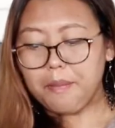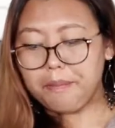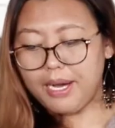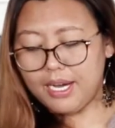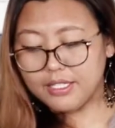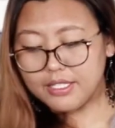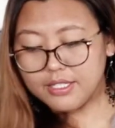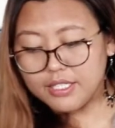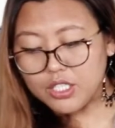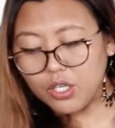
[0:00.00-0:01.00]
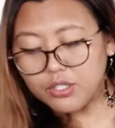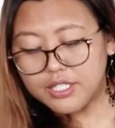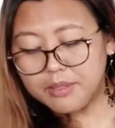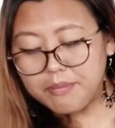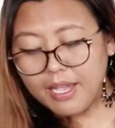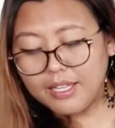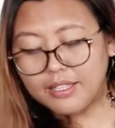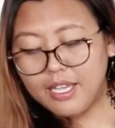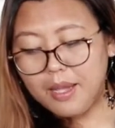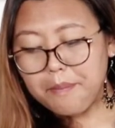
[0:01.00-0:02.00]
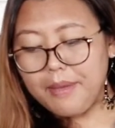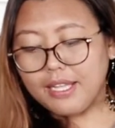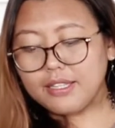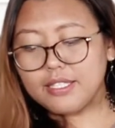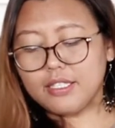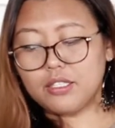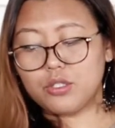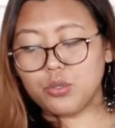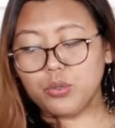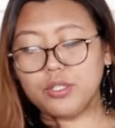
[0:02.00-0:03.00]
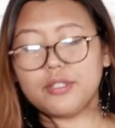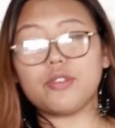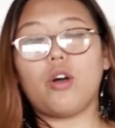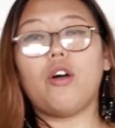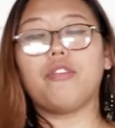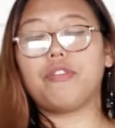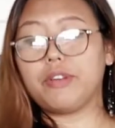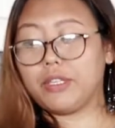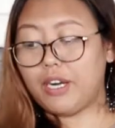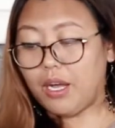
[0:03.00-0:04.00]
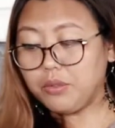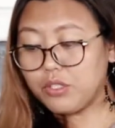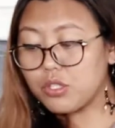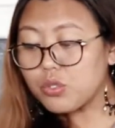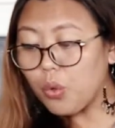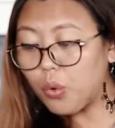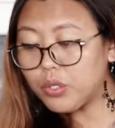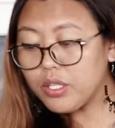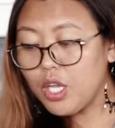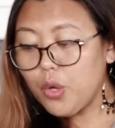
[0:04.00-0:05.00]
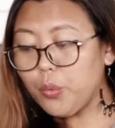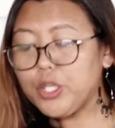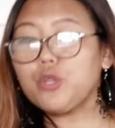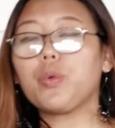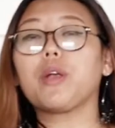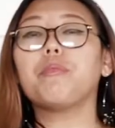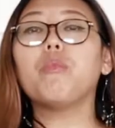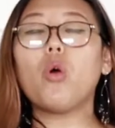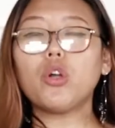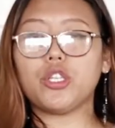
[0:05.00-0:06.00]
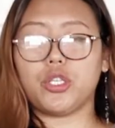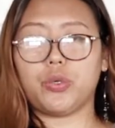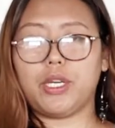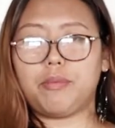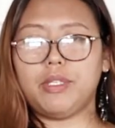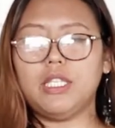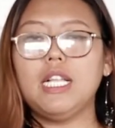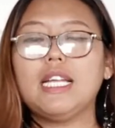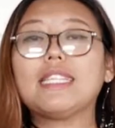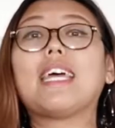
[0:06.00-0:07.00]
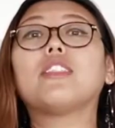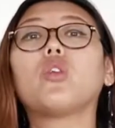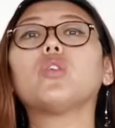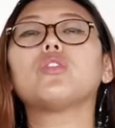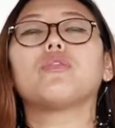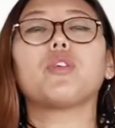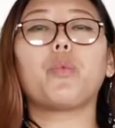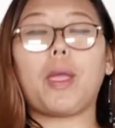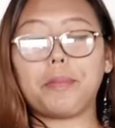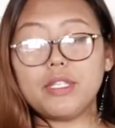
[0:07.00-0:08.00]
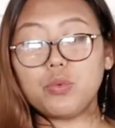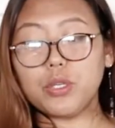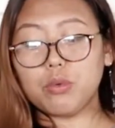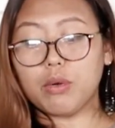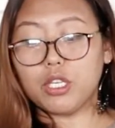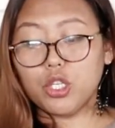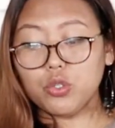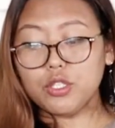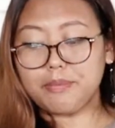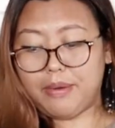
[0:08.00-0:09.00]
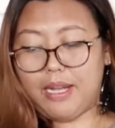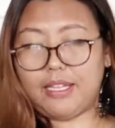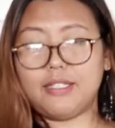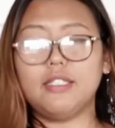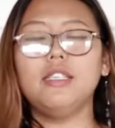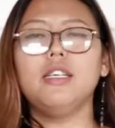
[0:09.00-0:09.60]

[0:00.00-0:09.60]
but the Neolithic man made tools of ground stone which were more durable than those of the weapons which were used by the